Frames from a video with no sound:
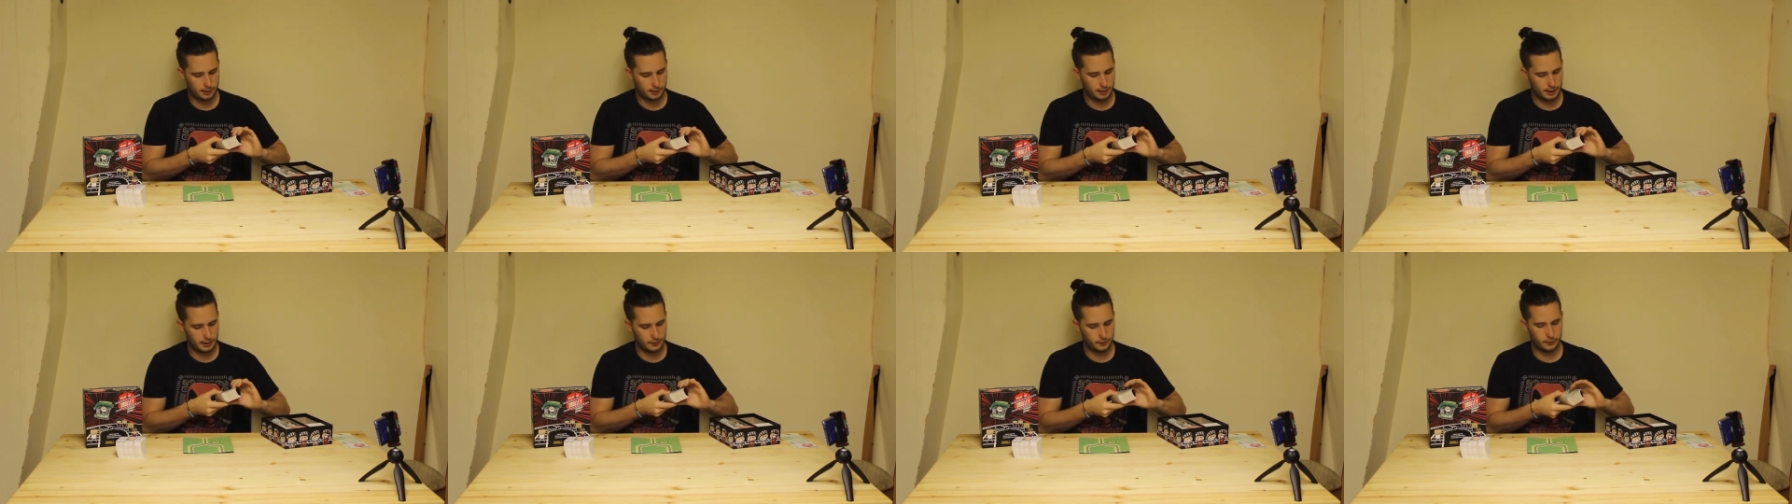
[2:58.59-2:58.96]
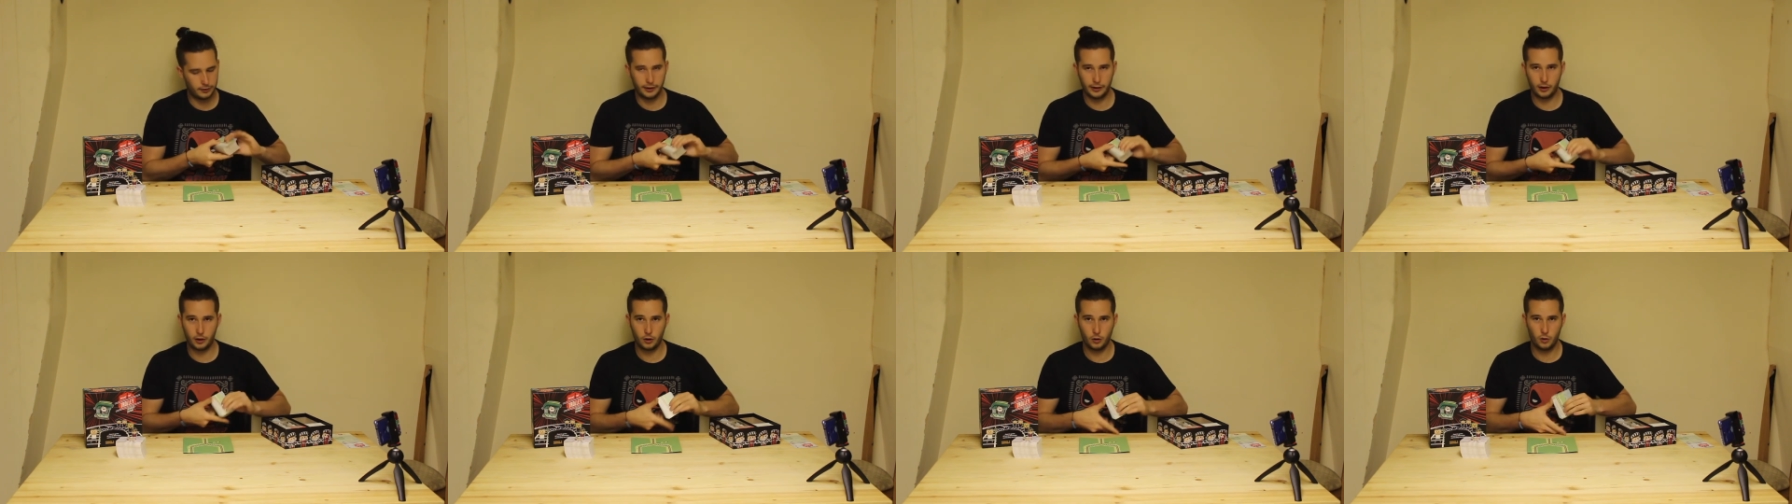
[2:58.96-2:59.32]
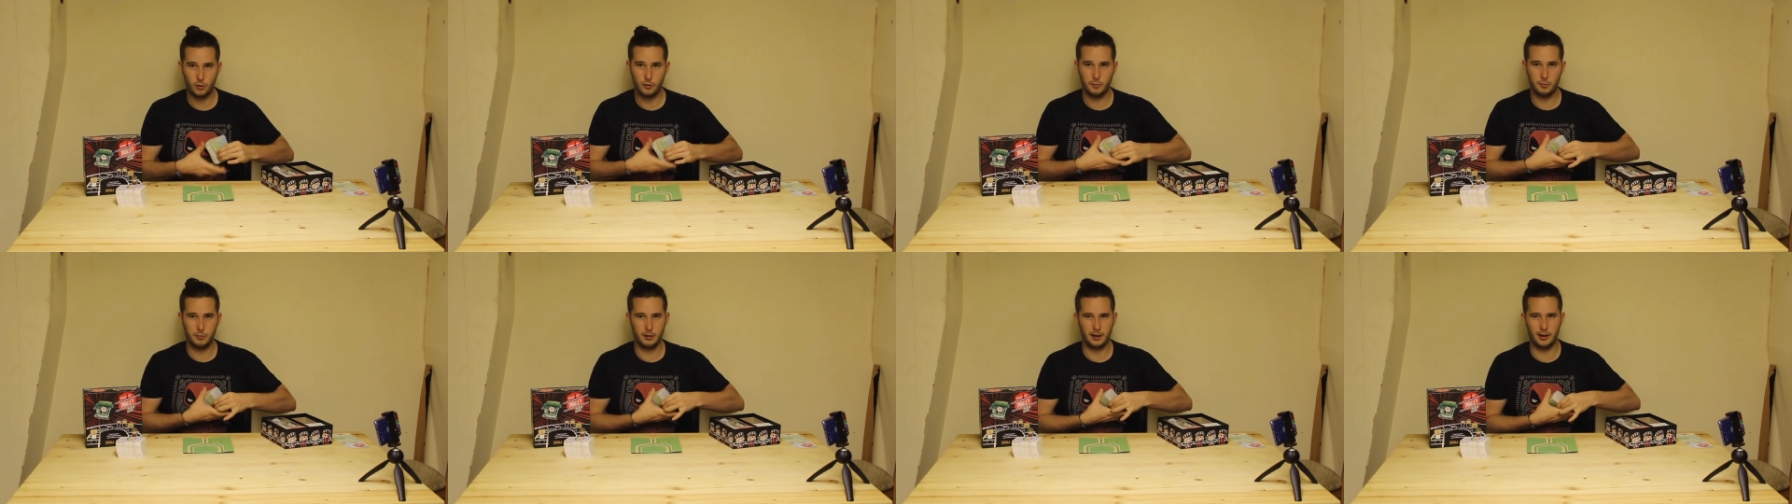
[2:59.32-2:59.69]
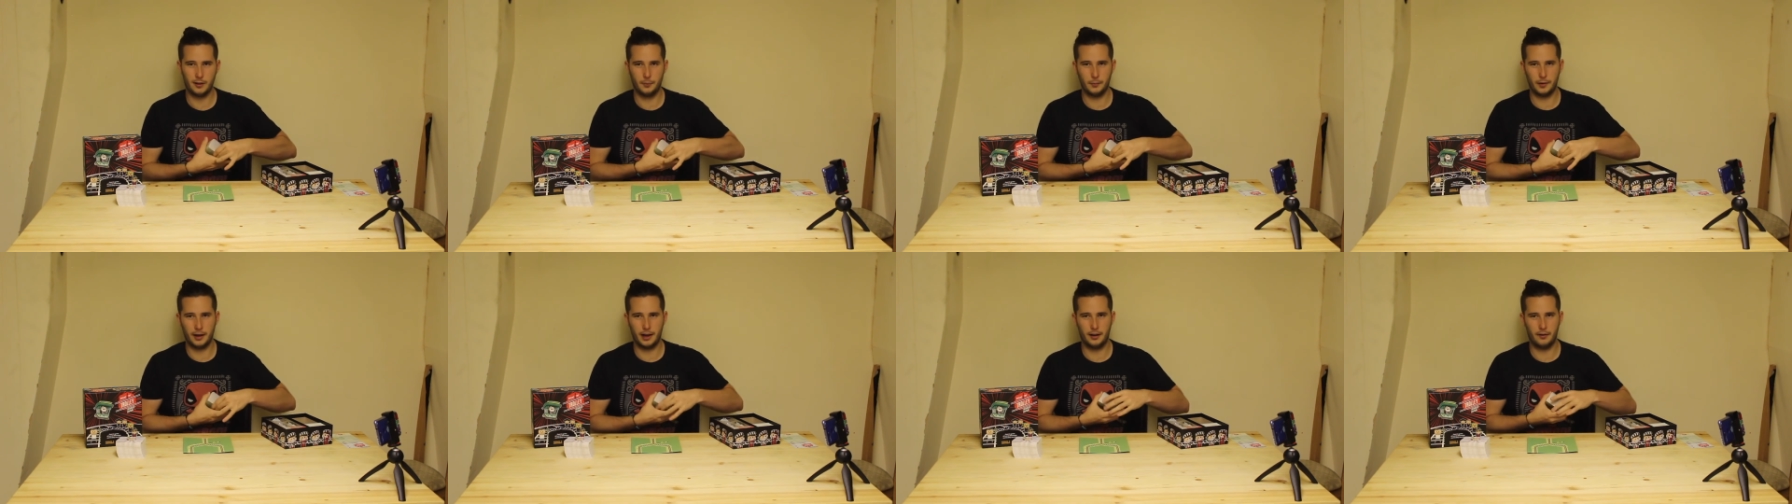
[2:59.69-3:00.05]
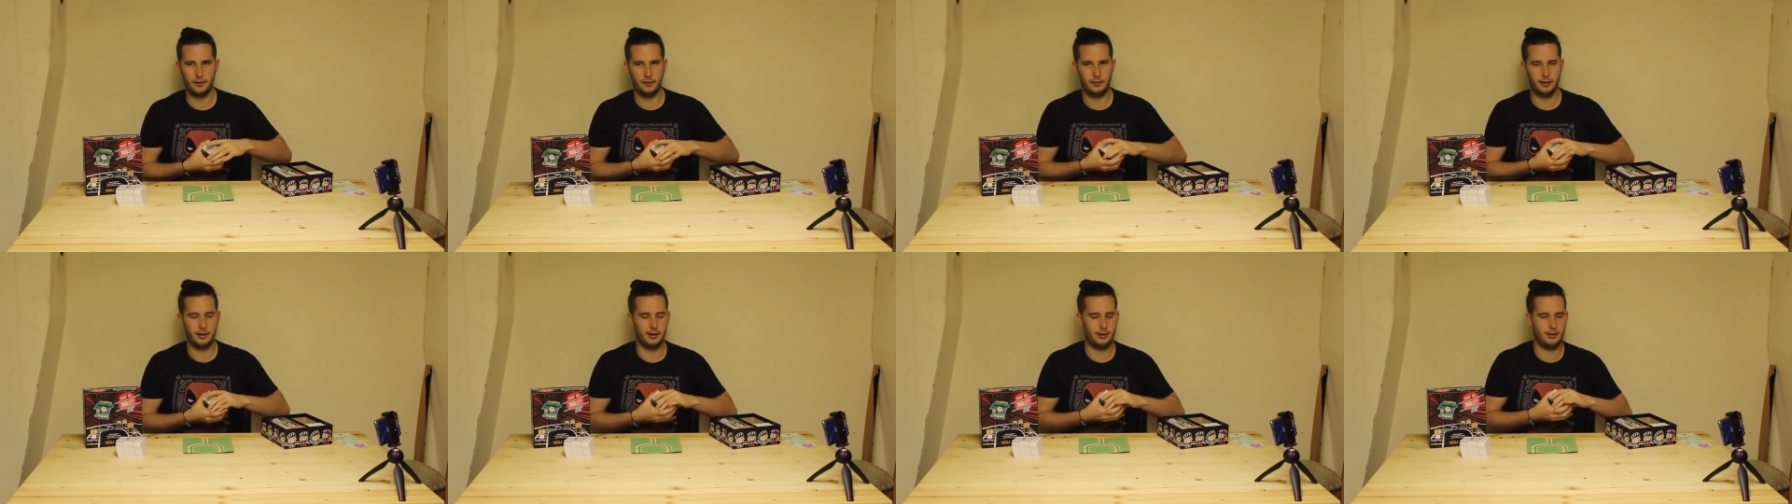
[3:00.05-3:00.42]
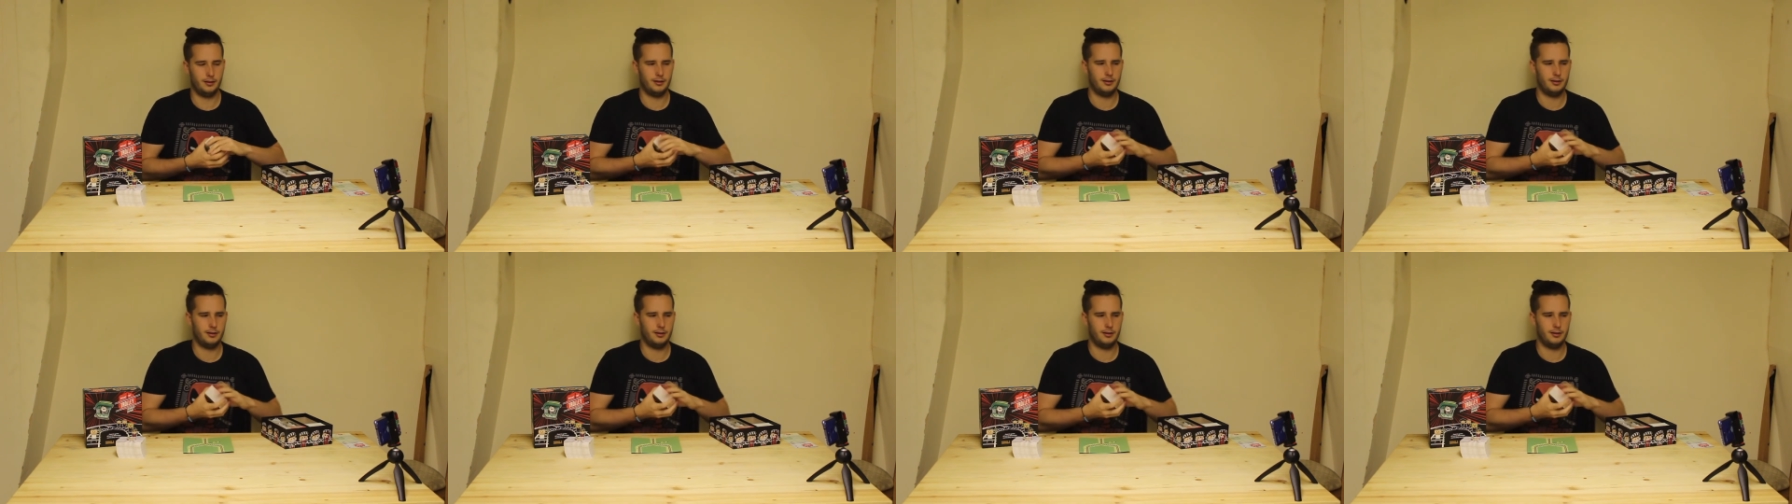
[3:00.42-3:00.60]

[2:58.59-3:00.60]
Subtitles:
definitely called, but then we have the,